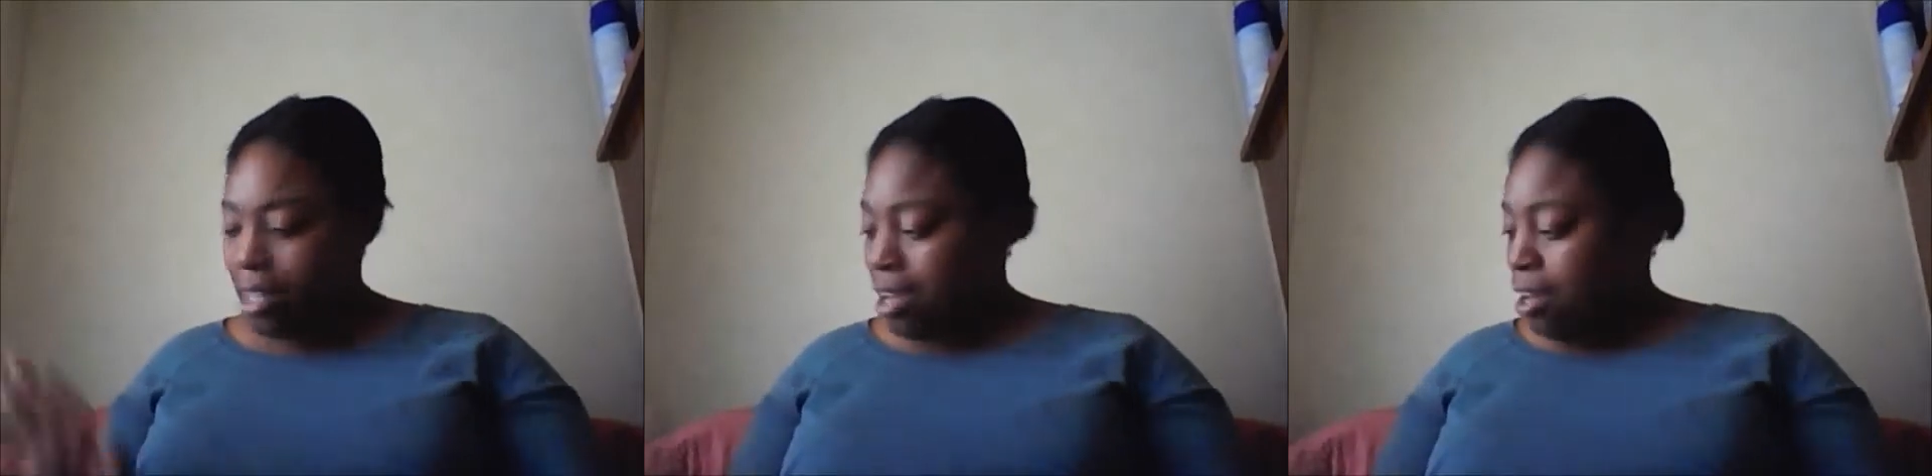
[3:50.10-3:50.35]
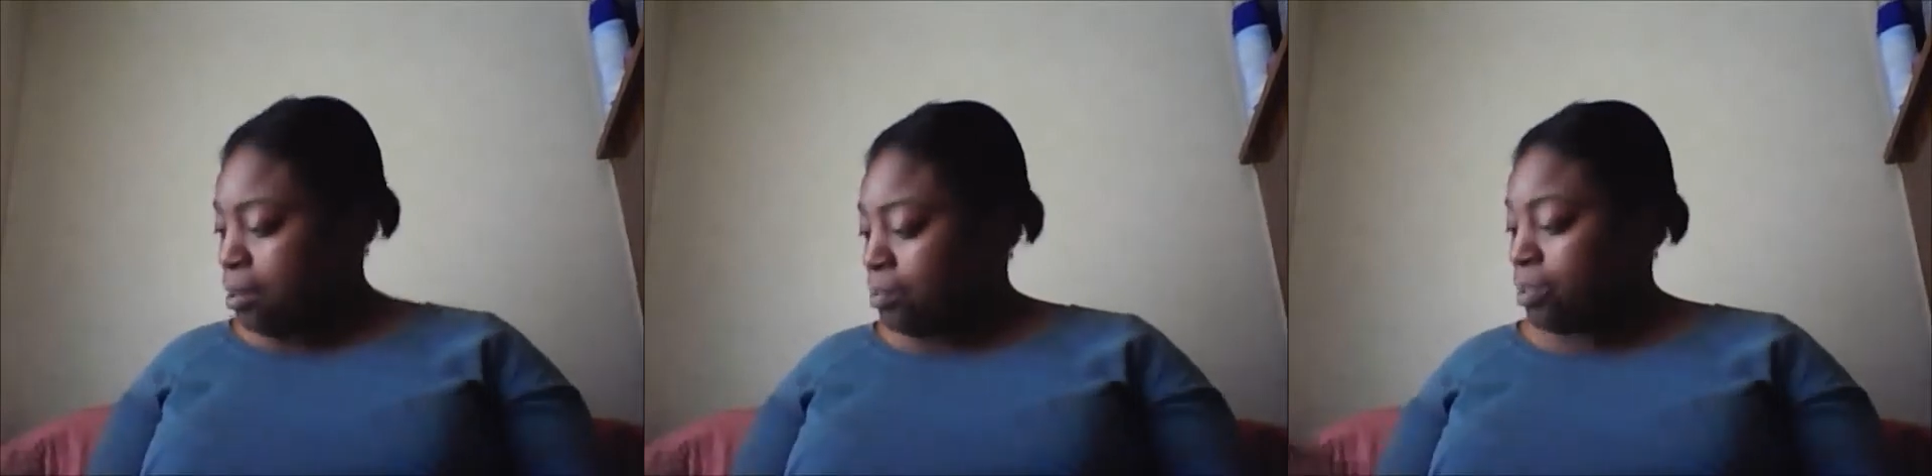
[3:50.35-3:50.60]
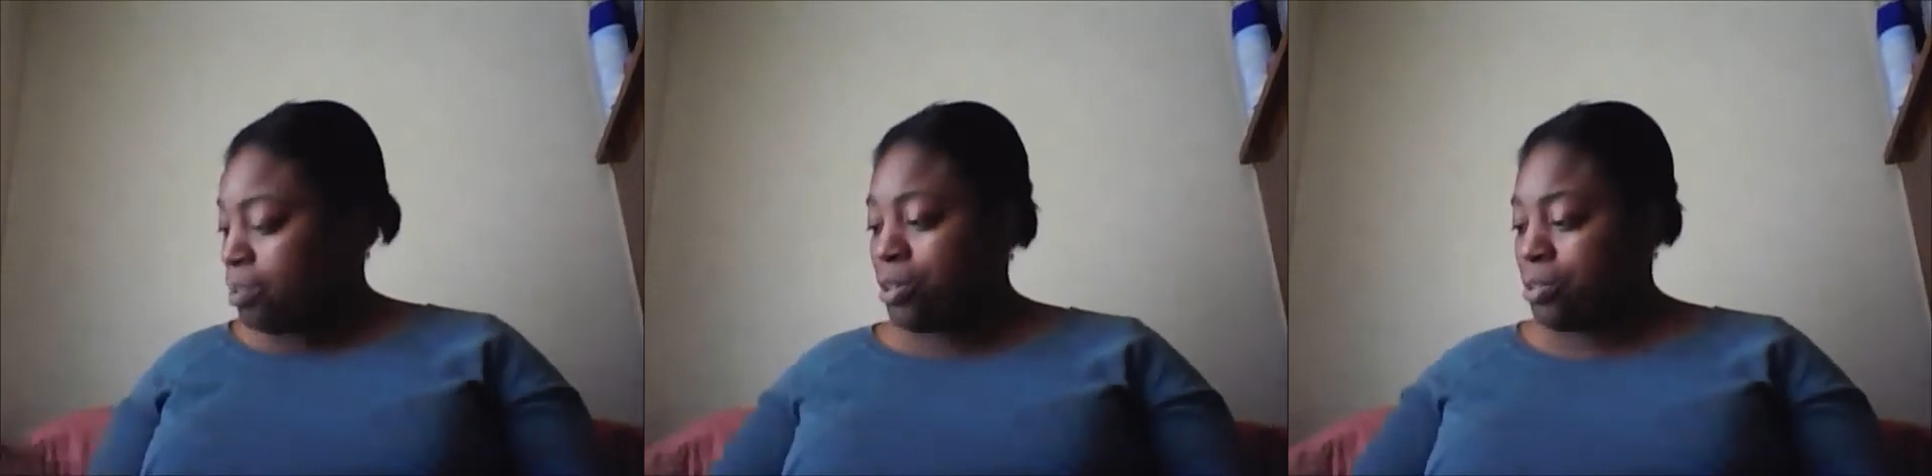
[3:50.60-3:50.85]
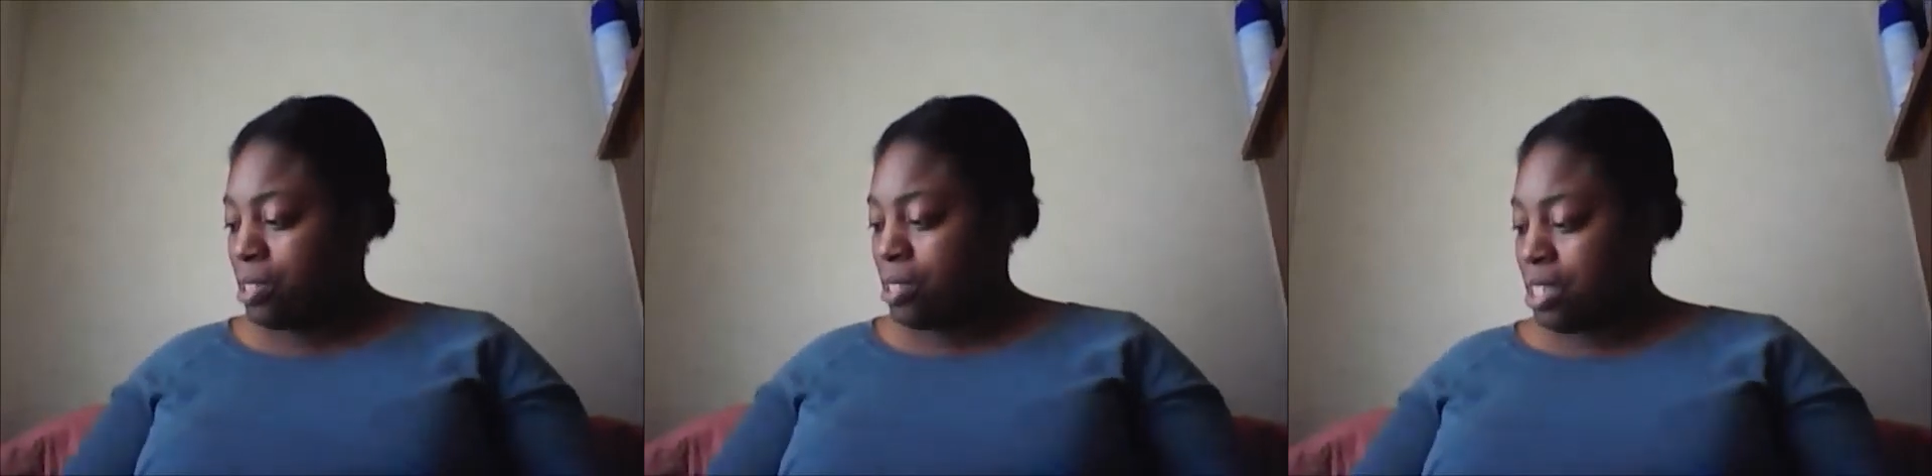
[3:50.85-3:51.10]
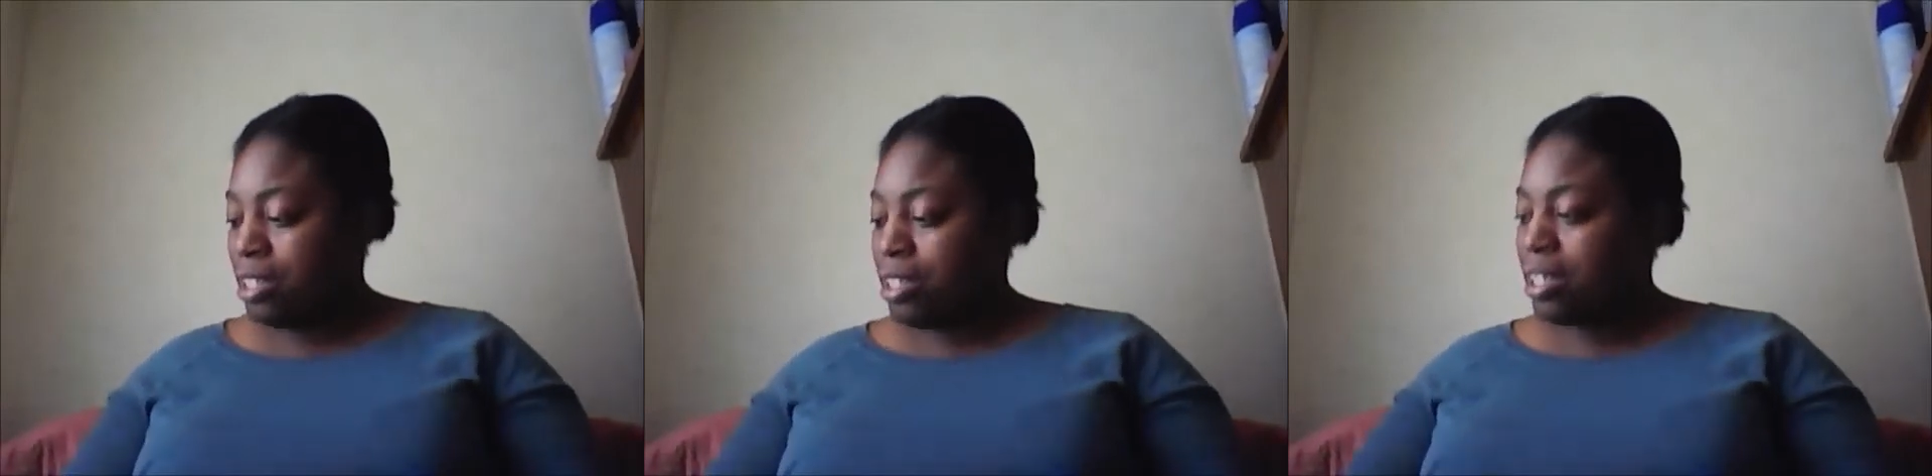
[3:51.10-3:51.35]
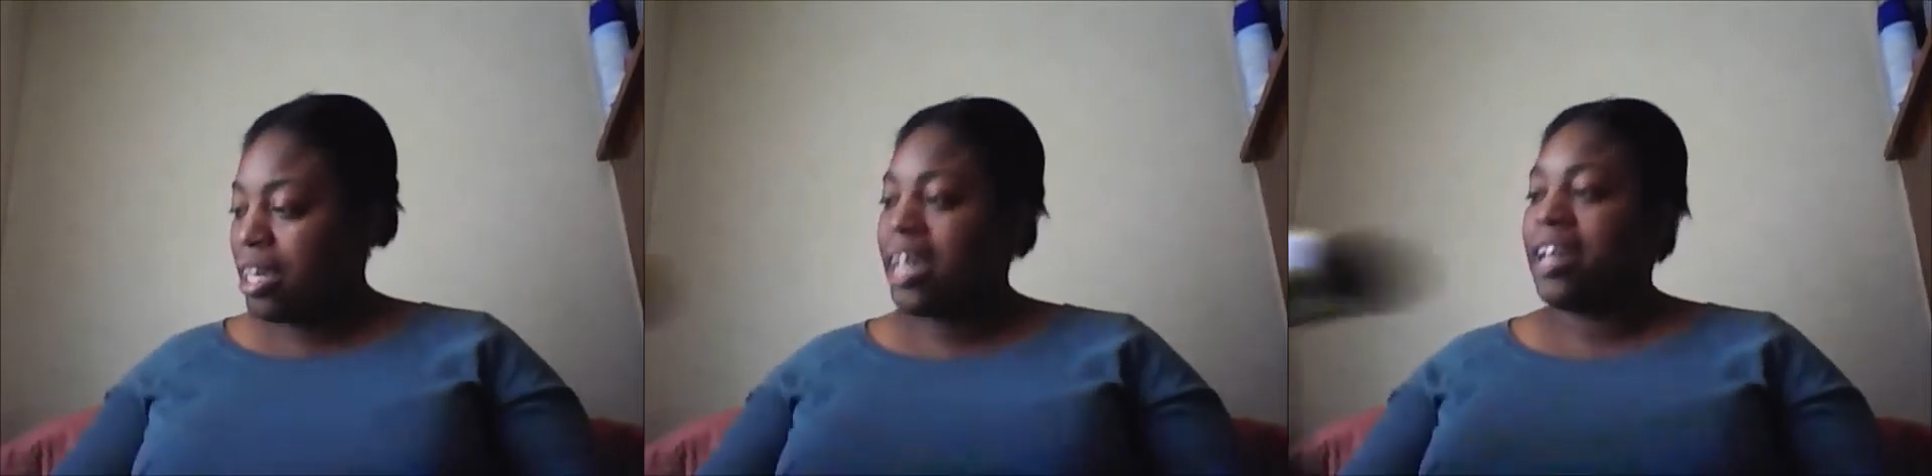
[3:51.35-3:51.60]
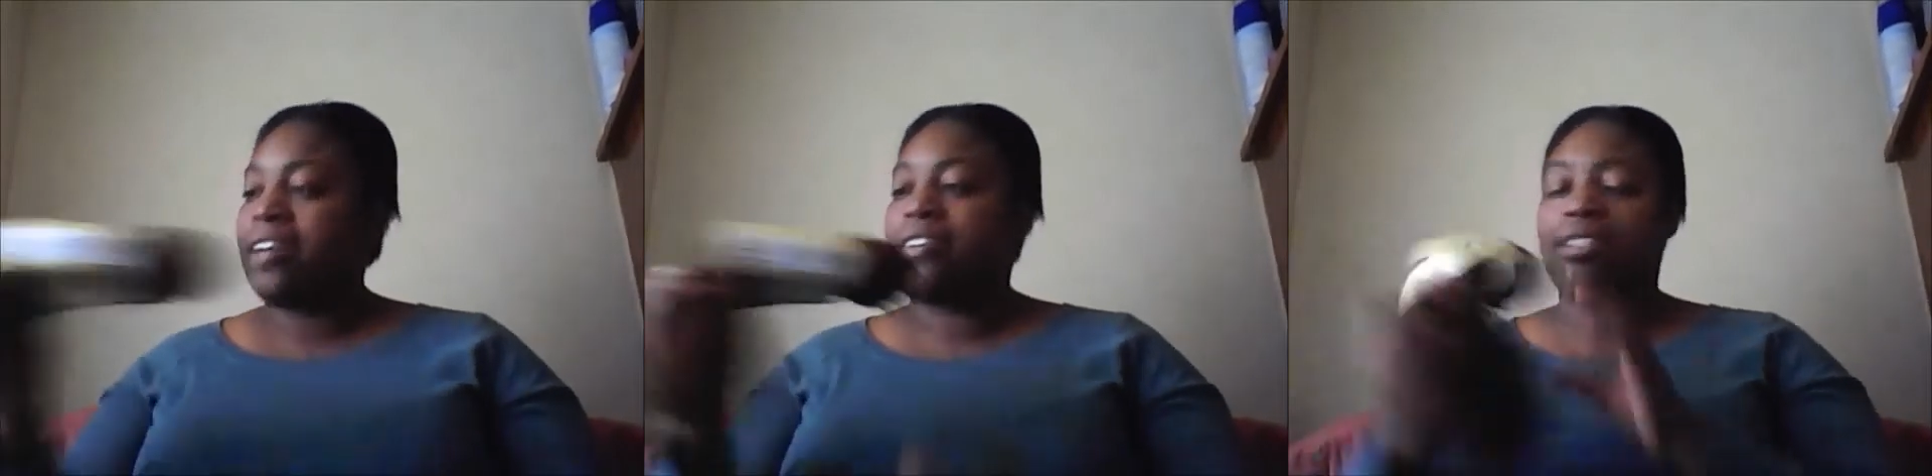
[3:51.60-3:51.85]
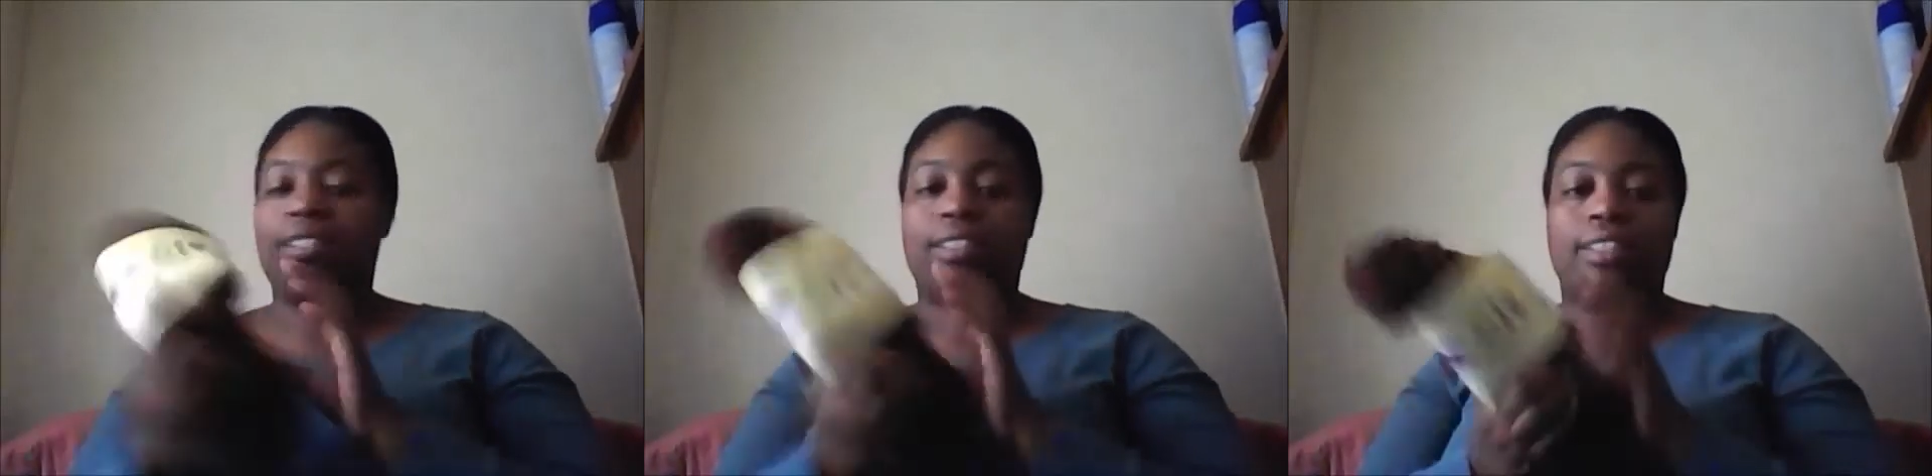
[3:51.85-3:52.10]
I want. Using
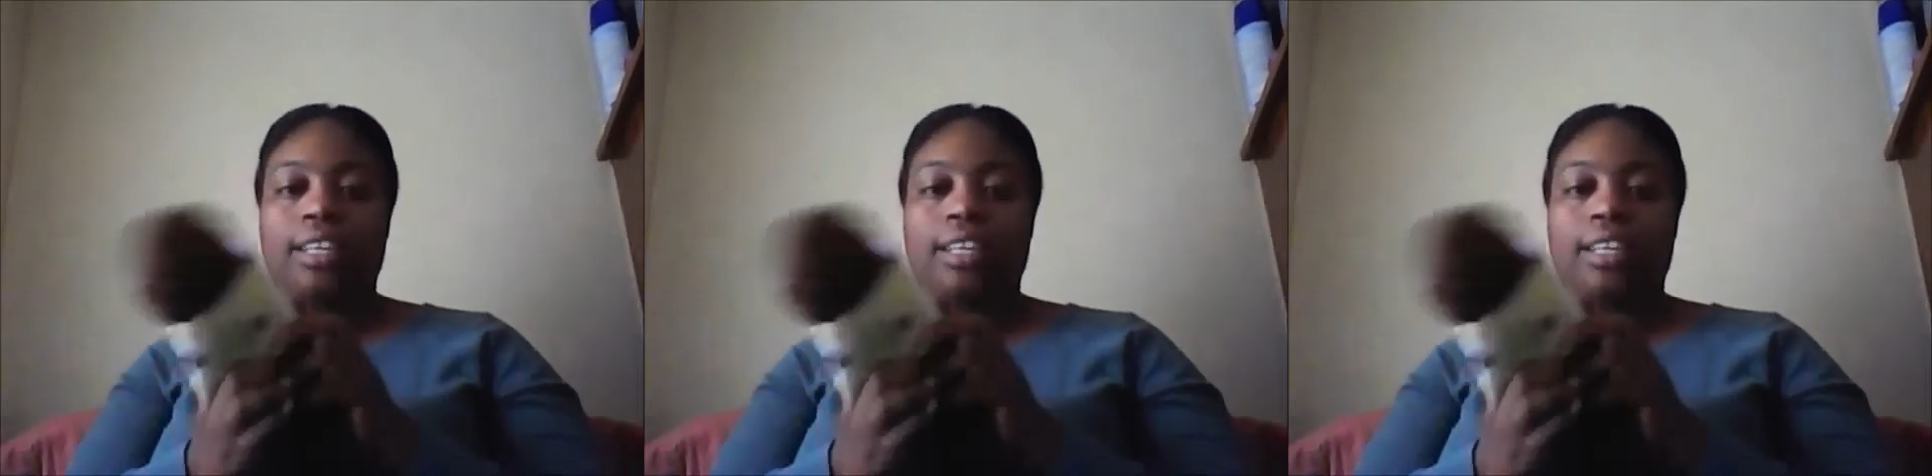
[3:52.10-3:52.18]
Cairn